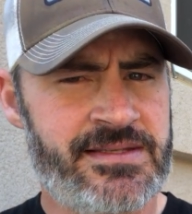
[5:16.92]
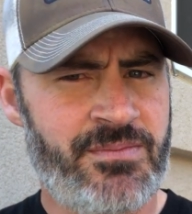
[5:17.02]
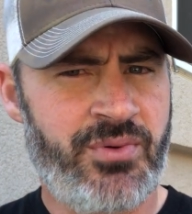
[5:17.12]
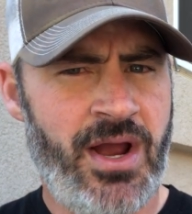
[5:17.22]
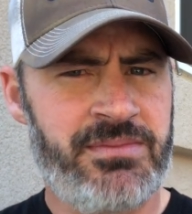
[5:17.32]
a
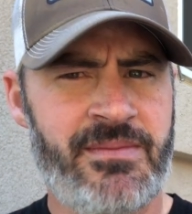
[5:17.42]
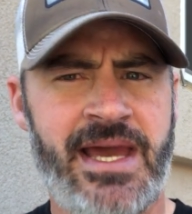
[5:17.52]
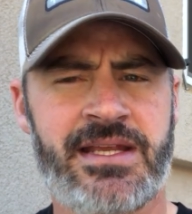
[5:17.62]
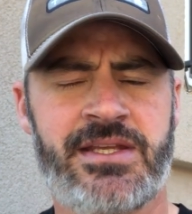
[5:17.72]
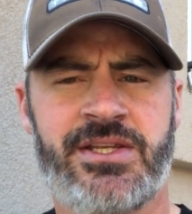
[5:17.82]

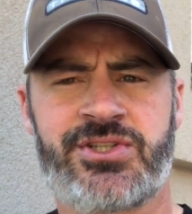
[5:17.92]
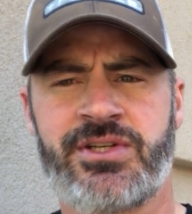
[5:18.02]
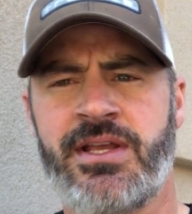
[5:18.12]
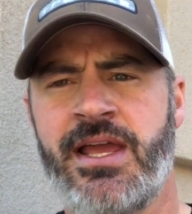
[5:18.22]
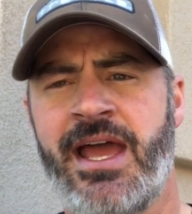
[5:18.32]
problematic
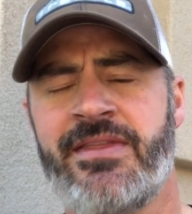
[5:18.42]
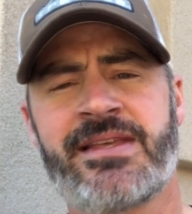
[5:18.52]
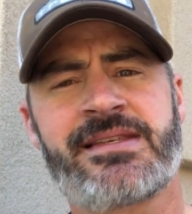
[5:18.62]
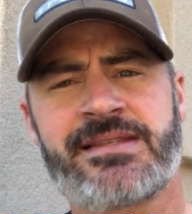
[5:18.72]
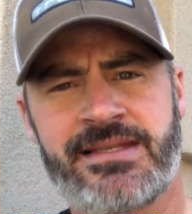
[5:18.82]
condition, and
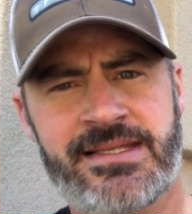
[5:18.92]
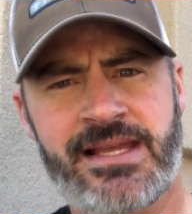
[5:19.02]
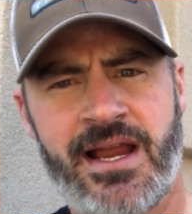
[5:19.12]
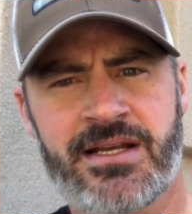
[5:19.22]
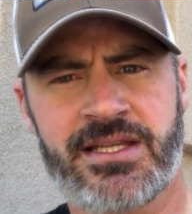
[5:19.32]
this is a
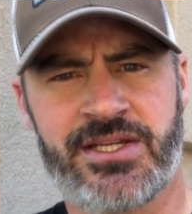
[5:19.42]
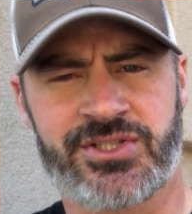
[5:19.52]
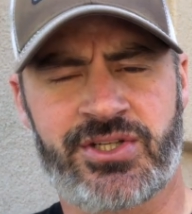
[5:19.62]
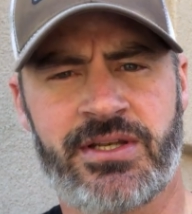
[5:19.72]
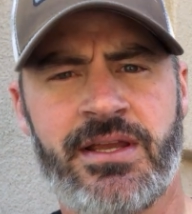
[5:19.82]
desired
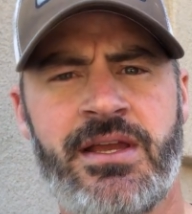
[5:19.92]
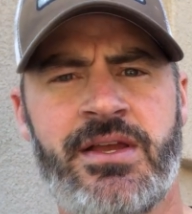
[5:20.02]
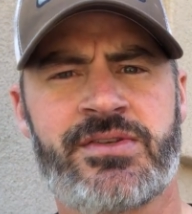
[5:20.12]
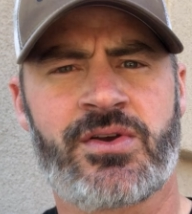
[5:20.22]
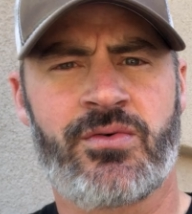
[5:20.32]
condition.
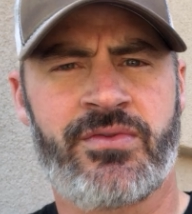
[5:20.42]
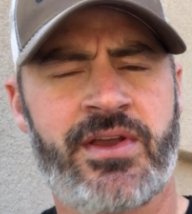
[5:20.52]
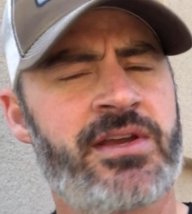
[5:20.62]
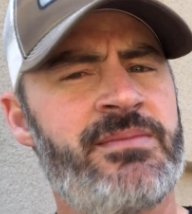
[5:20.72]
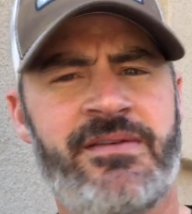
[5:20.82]
So
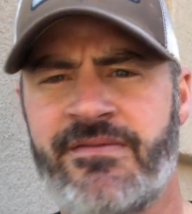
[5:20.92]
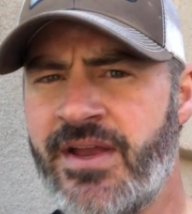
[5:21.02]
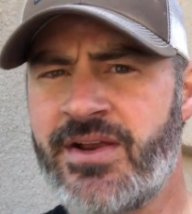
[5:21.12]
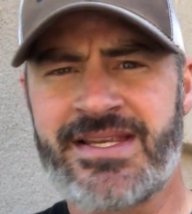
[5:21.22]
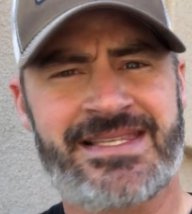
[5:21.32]
they're going to be
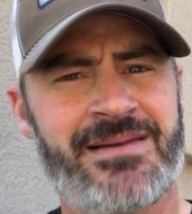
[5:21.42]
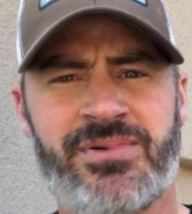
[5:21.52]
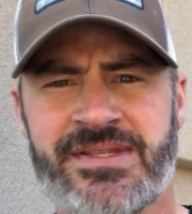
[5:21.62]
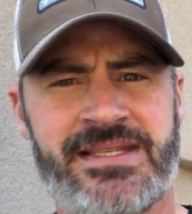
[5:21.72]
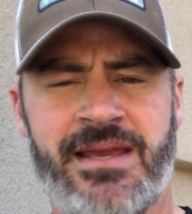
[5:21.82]
very
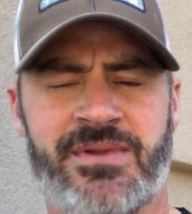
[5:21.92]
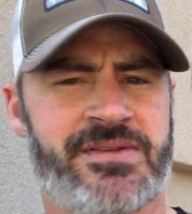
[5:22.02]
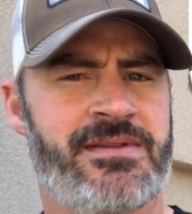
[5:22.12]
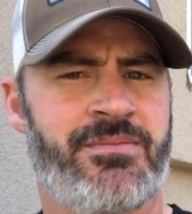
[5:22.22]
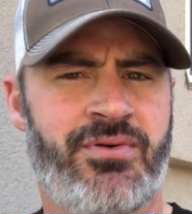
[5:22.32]
simple
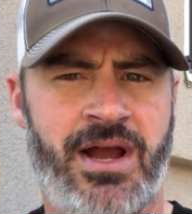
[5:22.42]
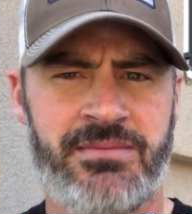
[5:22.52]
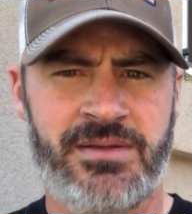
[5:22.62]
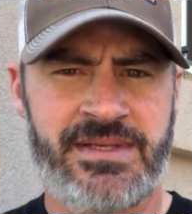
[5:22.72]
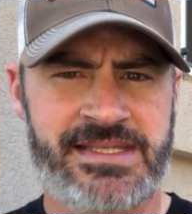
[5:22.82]
statements. The
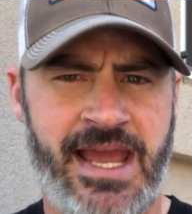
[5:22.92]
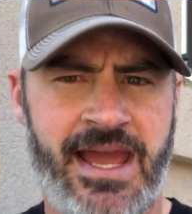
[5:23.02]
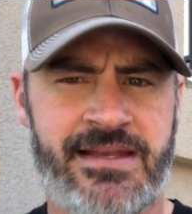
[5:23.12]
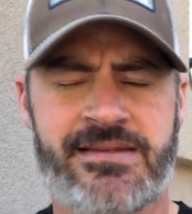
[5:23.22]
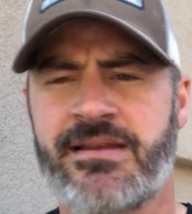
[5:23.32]
problem is
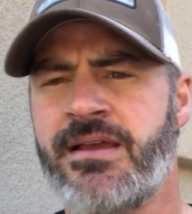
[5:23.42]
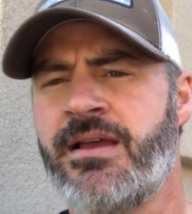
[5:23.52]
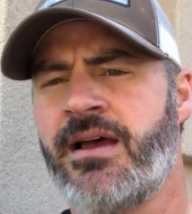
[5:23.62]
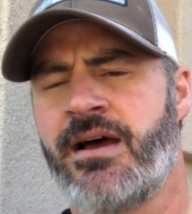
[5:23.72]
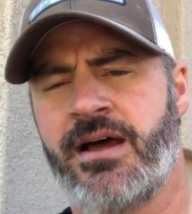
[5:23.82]
X.
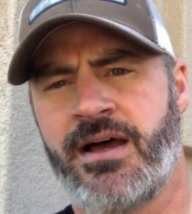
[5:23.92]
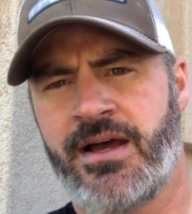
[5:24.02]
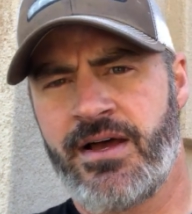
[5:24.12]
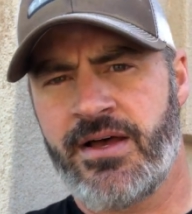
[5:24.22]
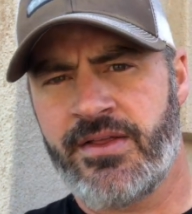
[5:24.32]

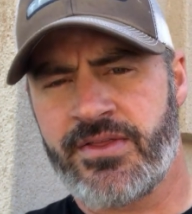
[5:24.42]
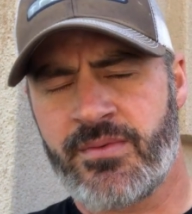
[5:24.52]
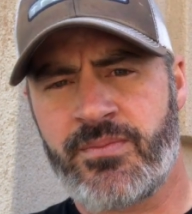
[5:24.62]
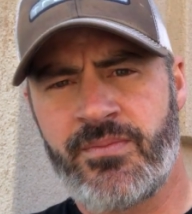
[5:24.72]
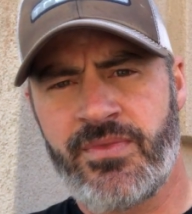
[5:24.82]

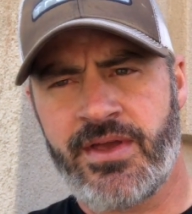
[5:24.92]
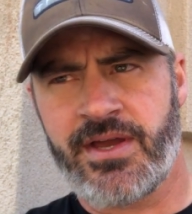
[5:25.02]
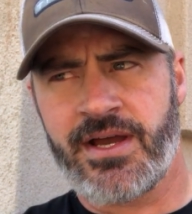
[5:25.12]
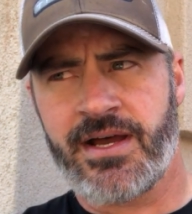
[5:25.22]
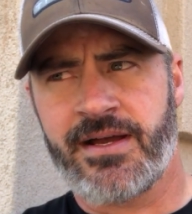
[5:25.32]
The
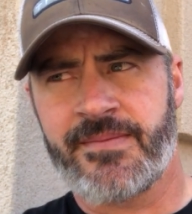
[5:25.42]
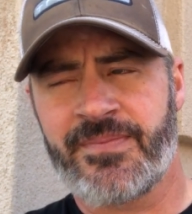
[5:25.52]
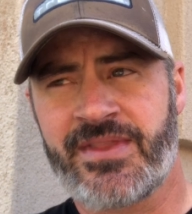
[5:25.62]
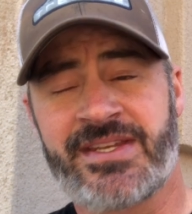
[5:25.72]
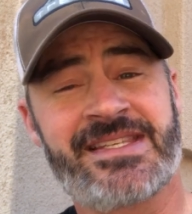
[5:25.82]

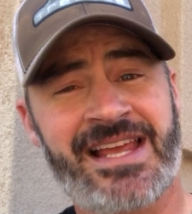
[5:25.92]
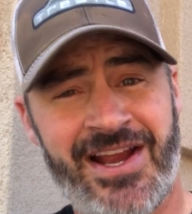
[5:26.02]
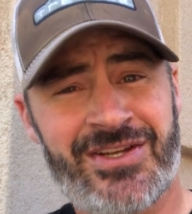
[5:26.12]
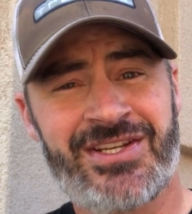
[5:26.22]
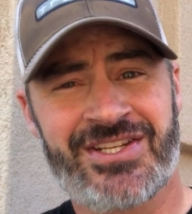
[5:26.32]

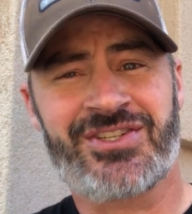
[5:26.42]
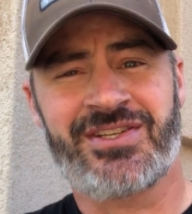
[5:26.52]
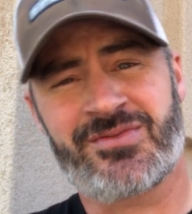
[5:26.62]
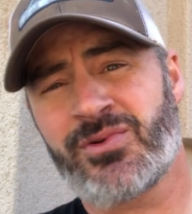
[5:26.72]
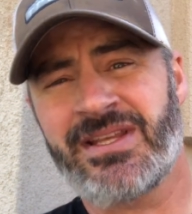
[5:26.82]
desired condition
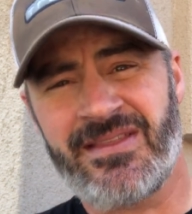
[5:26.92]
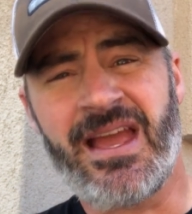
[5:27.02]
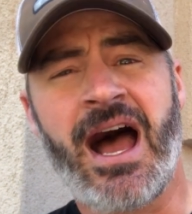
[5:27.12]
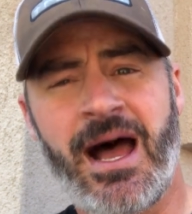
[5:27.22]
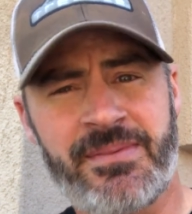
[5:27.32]
is really
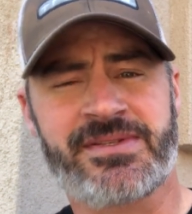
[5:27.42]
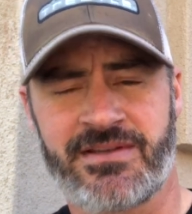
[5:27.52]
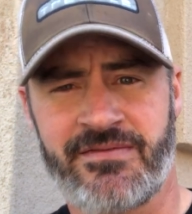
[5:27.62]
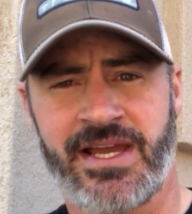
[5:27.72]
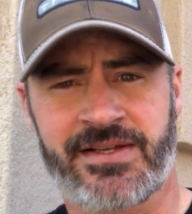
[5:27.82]
the
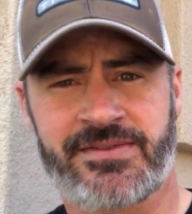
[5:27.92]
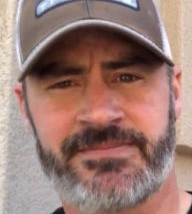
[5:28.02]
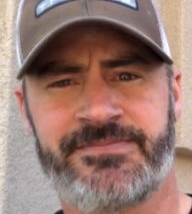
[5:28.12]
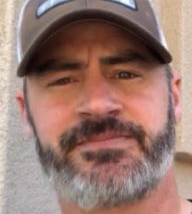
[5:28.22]
opposite of X.